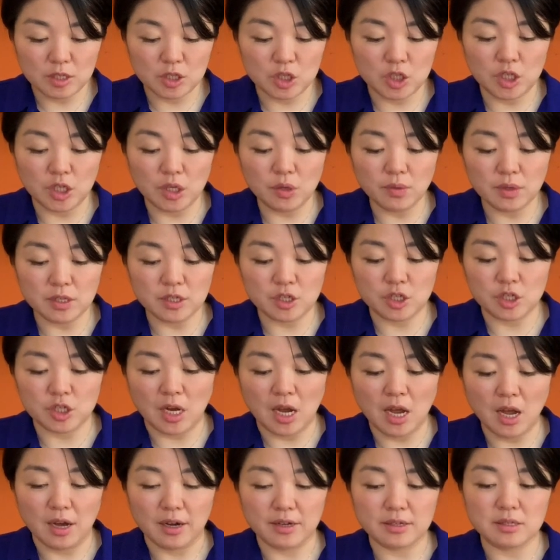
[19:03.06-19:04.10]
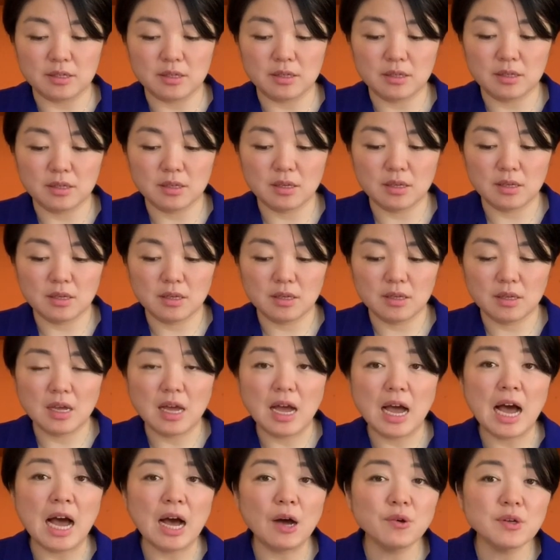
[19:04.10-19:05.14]
she was shocked.
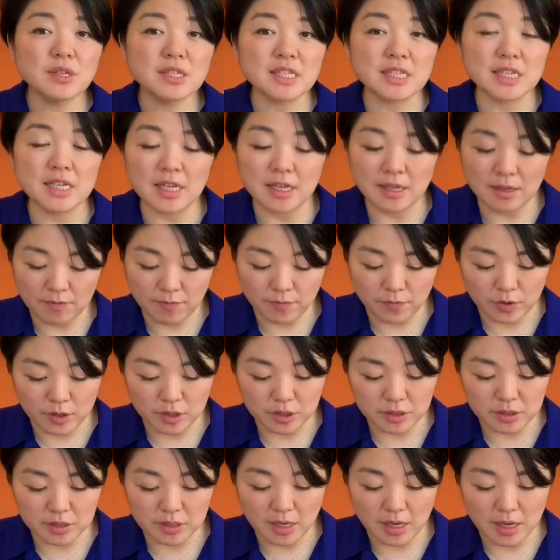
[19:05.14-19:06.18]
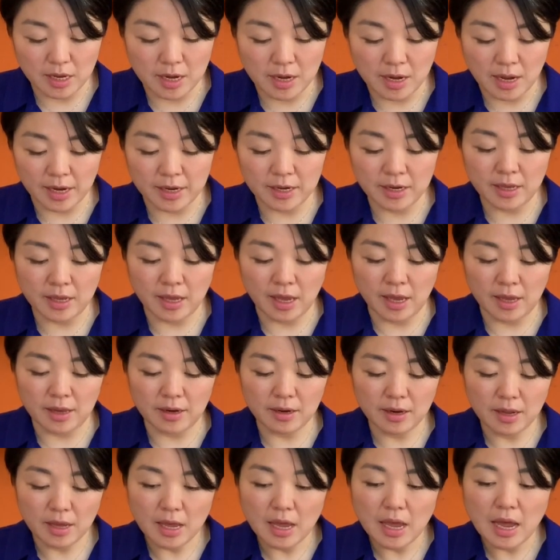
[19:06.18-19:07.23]
How is it, verse 9
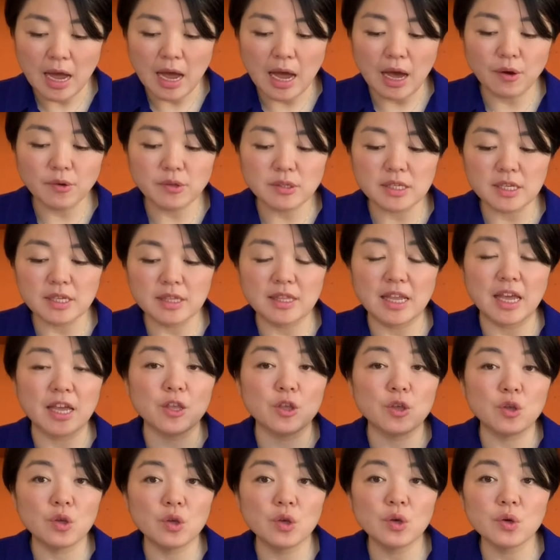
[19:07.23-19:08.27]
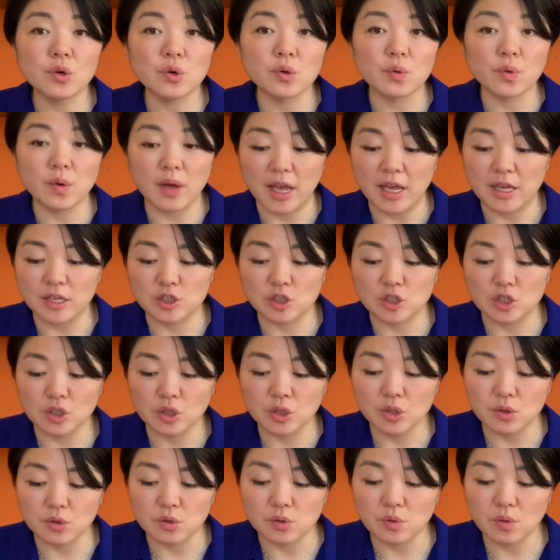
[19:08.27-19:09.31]
again, how is it that you, a
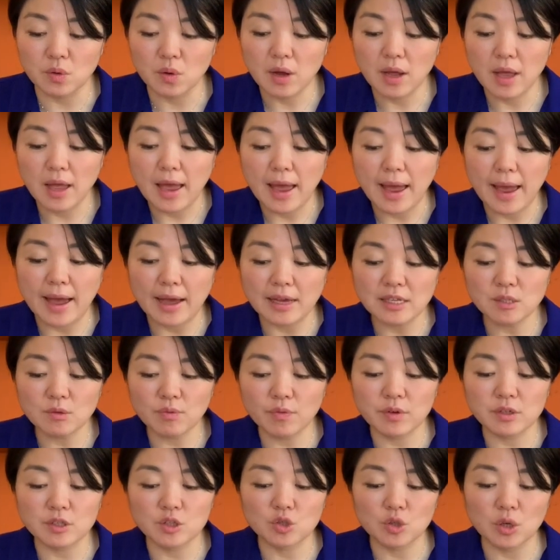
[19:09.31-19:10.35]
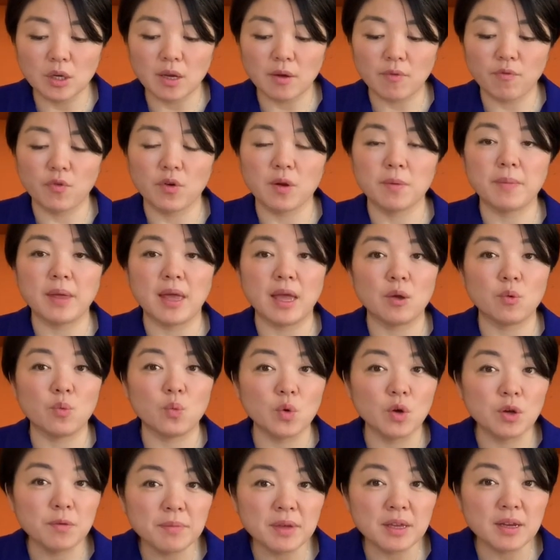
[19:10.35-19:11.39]
Jew, ask for a drink from a
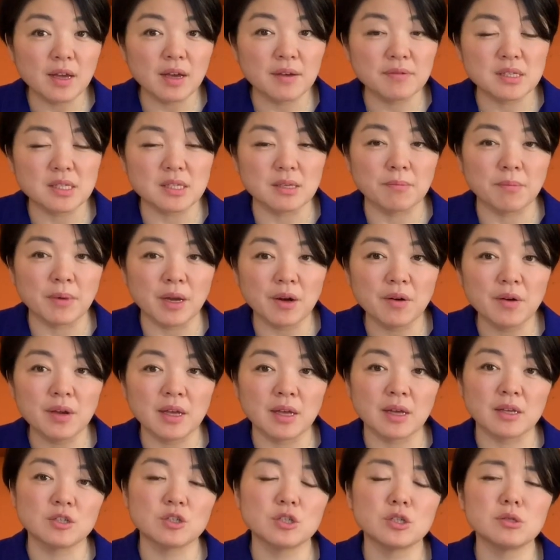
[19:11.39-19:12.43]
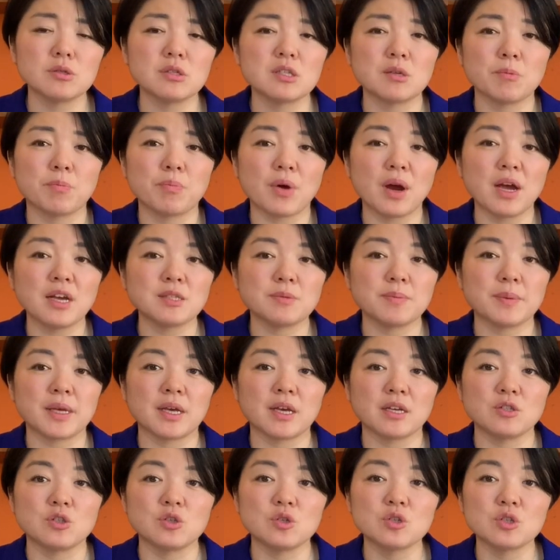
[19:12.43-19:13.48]
woman of Samaria? She was surprised
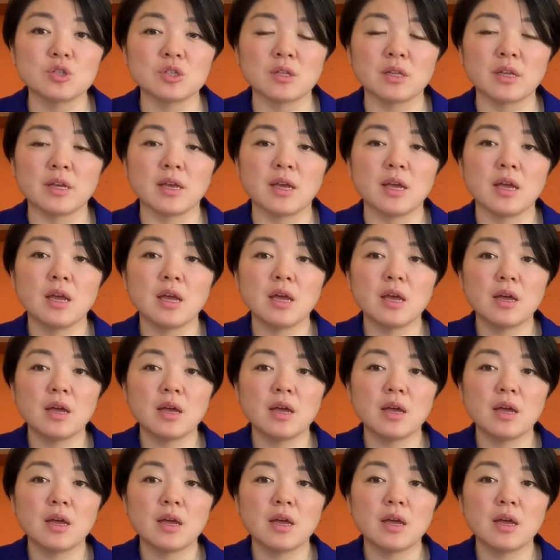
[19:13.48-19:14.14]
because usually